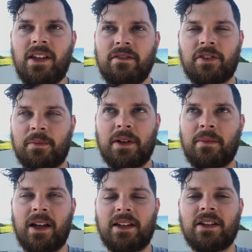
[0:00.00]
for me,
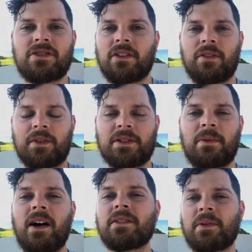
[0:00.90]
my initial
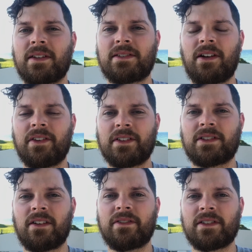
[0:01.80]
response when I see all this
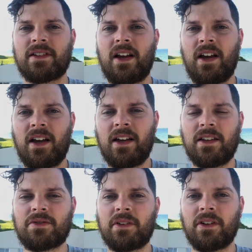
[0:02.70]
stuff is
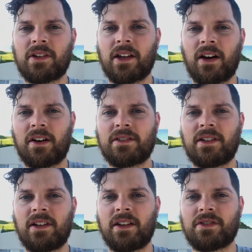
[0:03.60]
it's really looking at our
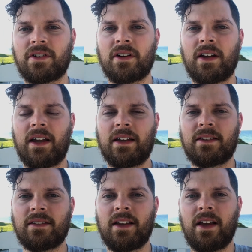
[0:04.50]
sin nature
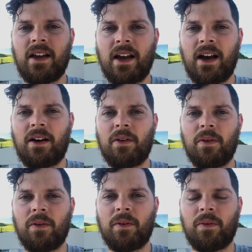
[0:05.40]
and how
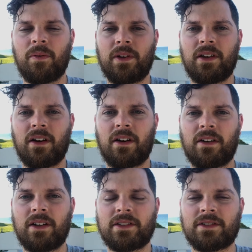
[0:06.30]
we
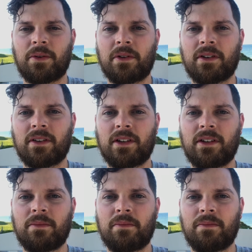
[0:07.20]
are
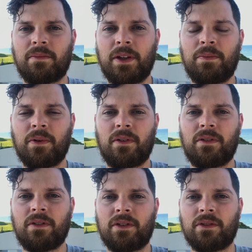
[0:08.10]
historically
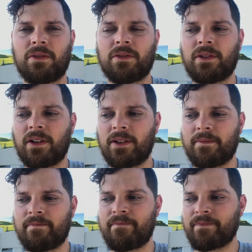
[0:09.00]
people
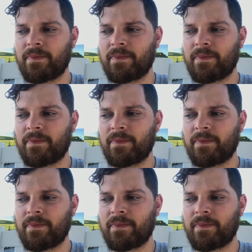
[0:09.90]
who